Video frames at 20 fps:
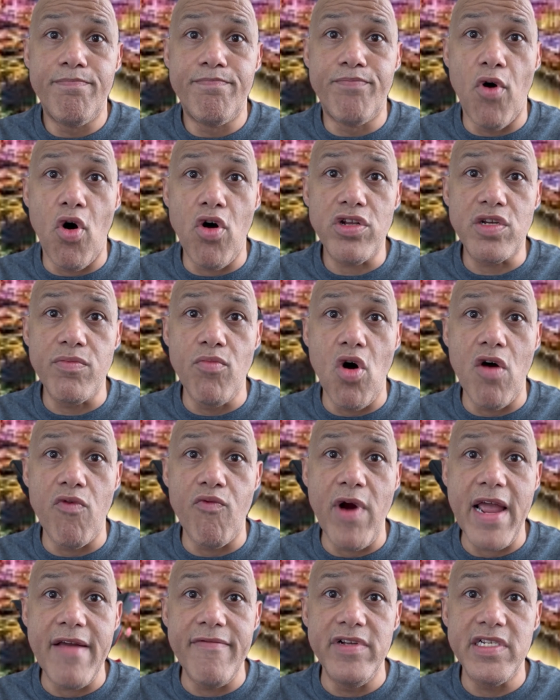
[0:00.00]
Baltimore
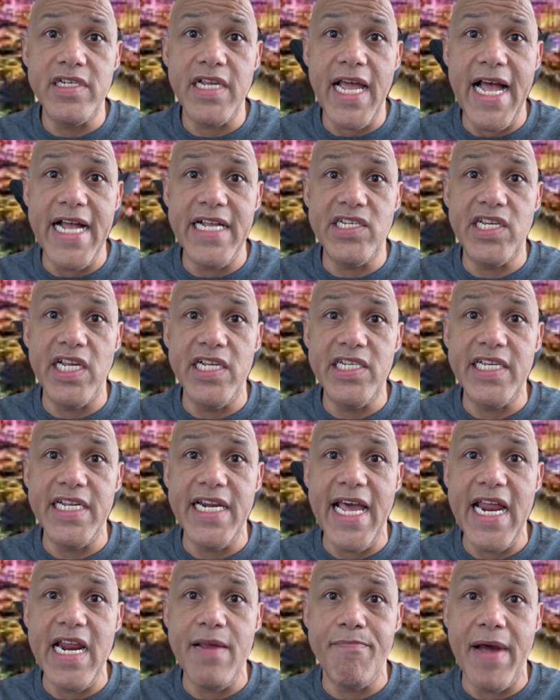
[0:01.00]
Ravens at
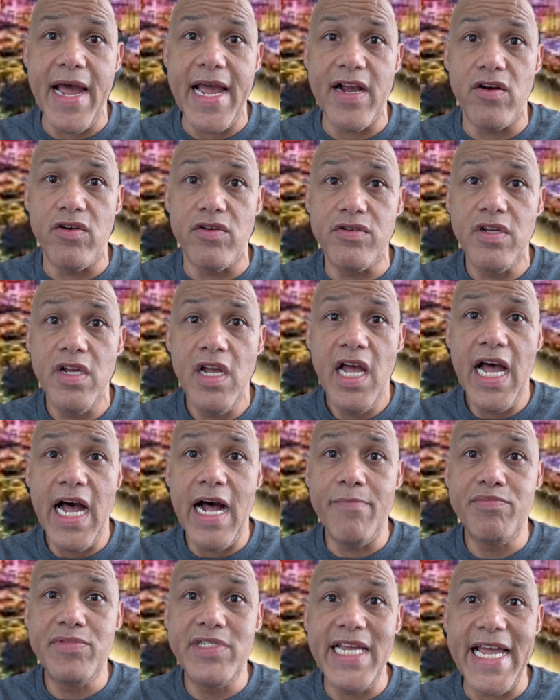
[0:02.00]
Cincinnati Bengals.
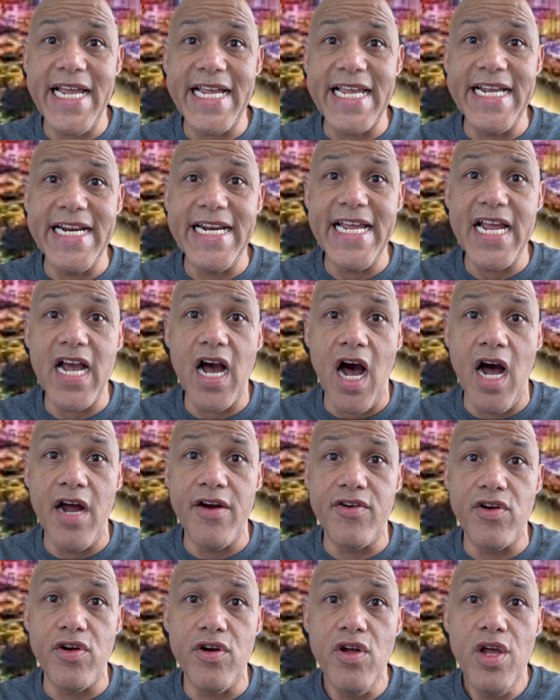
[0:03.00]
I'm taking the
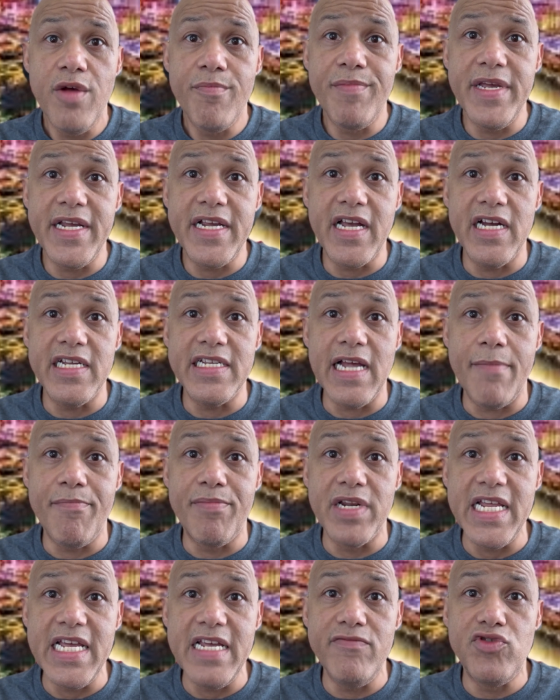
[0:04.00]
under because I
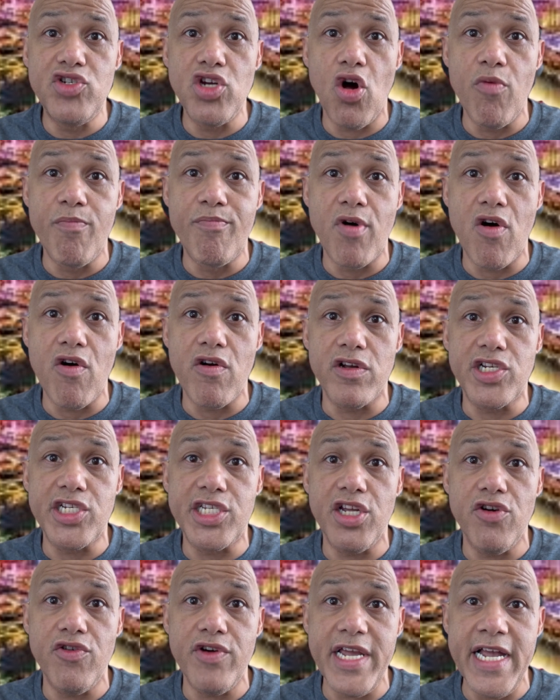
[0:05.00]
believe Joe Burrow is
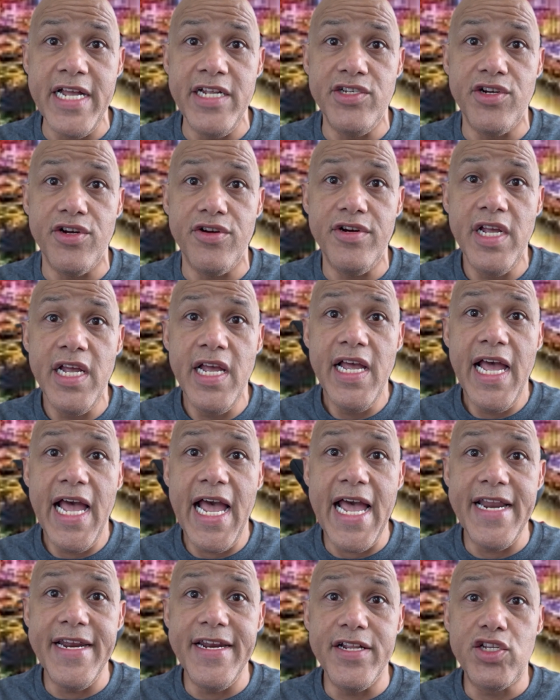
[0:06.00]
still injured
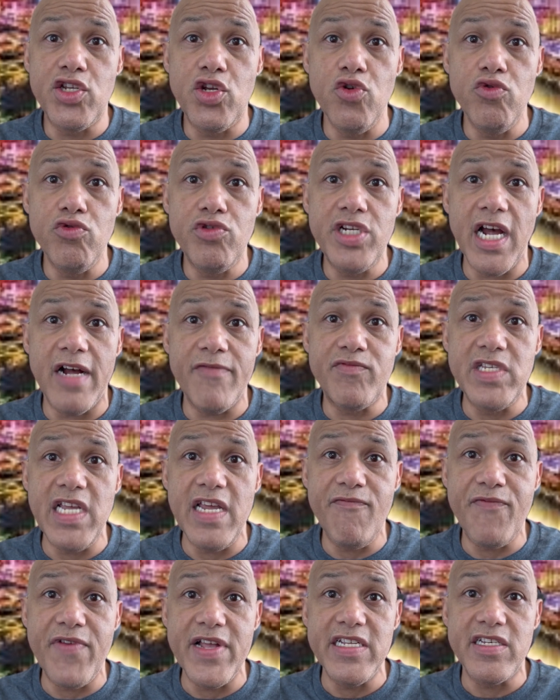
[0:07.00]
and the two tough
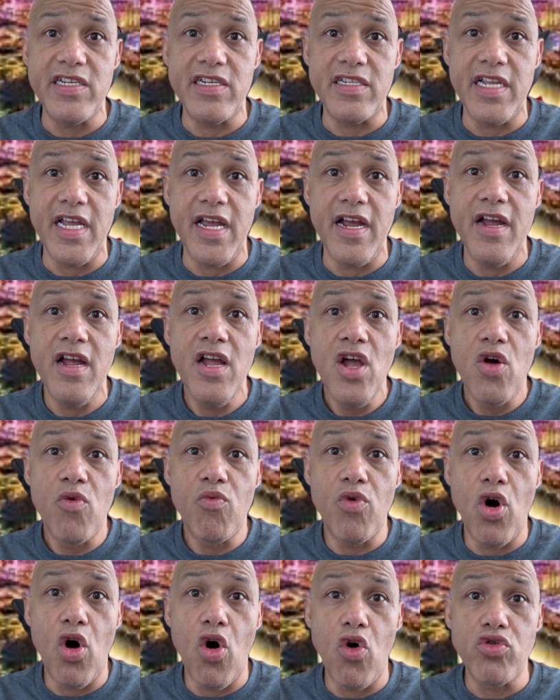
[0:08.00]
defenses there
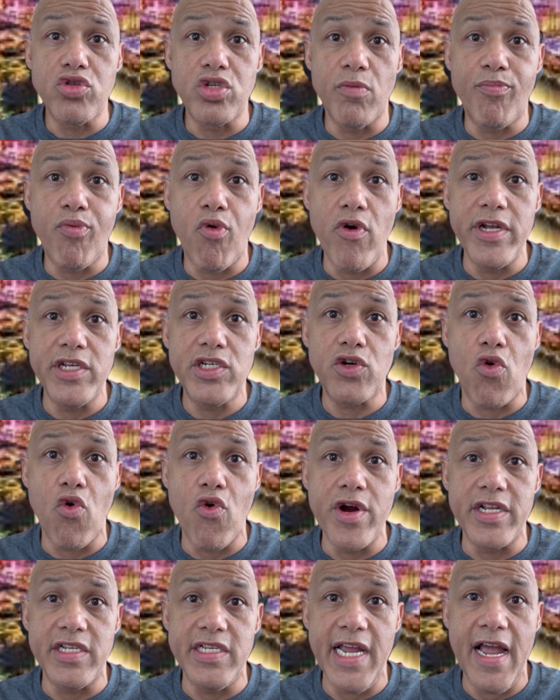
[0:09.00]
will hold the point
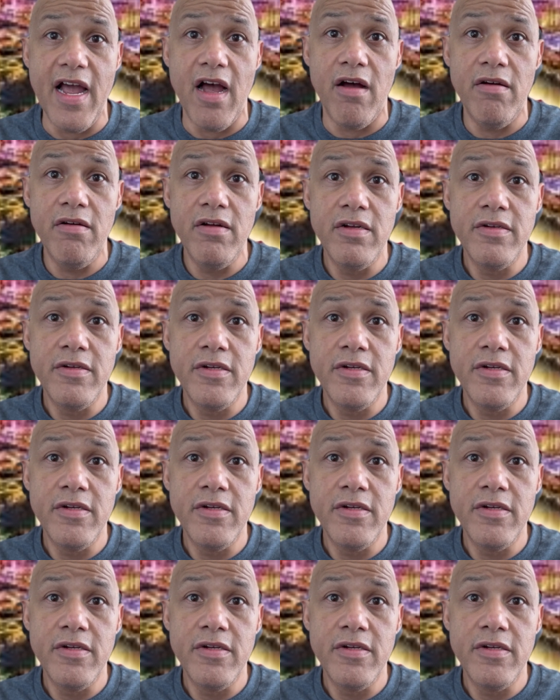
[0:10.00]
scoring down.